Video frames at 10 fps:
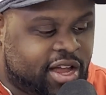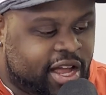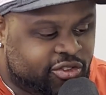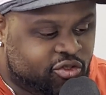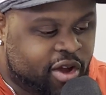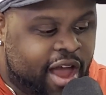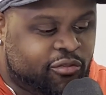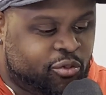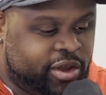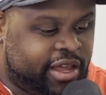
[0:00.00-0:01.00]

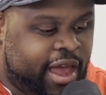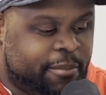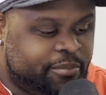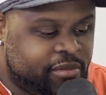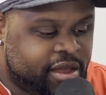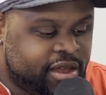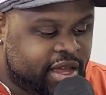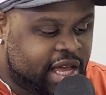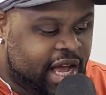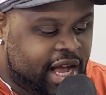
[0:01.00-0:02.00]
draft recap,
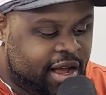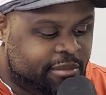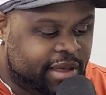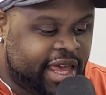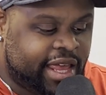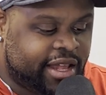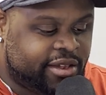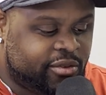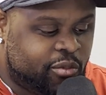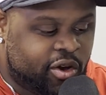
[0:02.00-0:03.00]

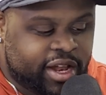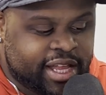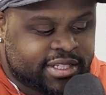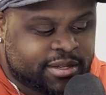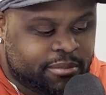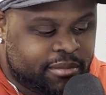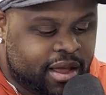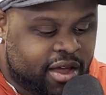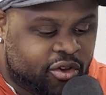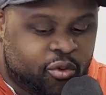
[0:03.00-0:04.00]
and we're gonna hit some
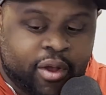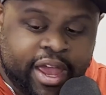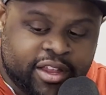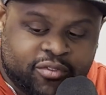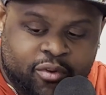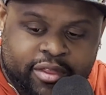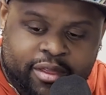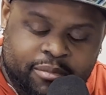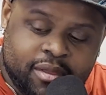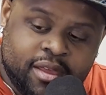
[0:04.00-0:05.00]
grades for
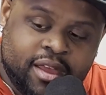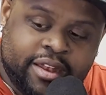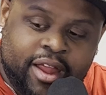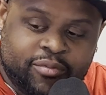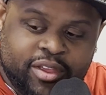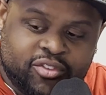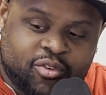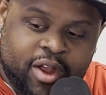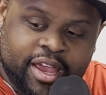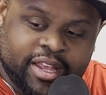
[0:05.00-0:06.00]
them. Now these
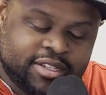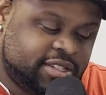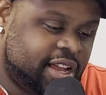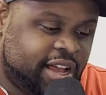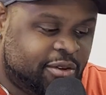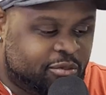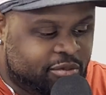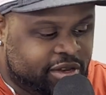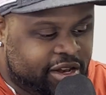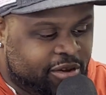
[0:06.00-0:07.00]
grades, I
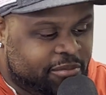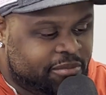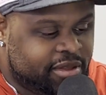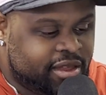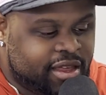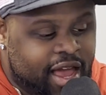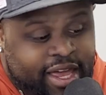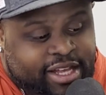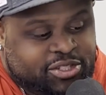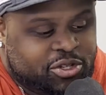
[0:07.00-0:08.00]

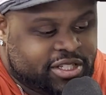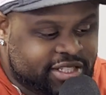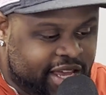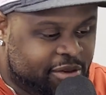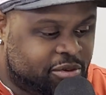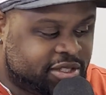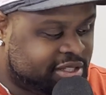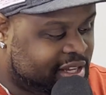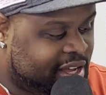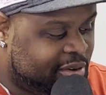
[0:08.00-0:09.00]
guess you can say
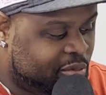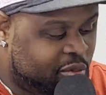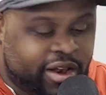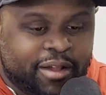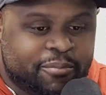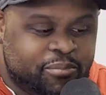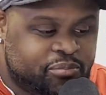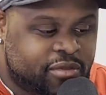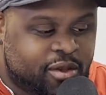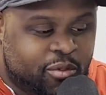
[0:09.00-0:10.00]
was
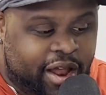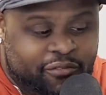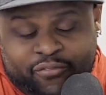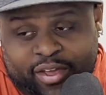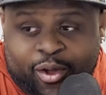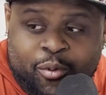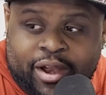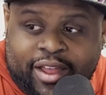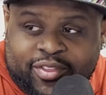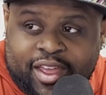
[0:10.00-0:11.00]
what I feel, what
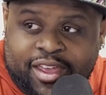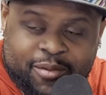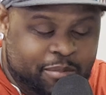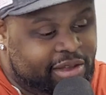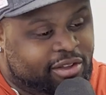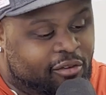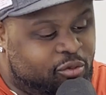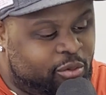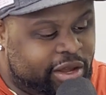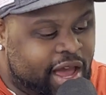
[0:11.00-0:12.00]
I think, based off
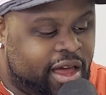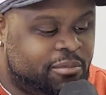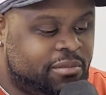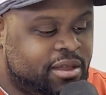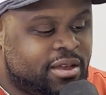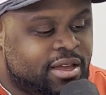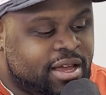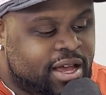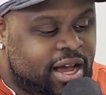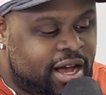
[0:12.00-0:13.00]
where we got them.
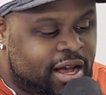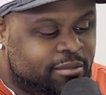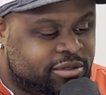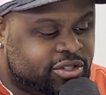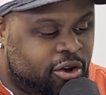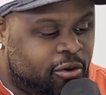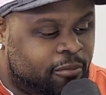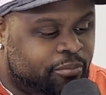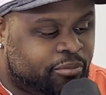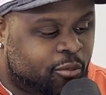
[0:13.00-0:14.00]

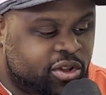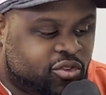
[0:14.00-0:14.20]
So we're just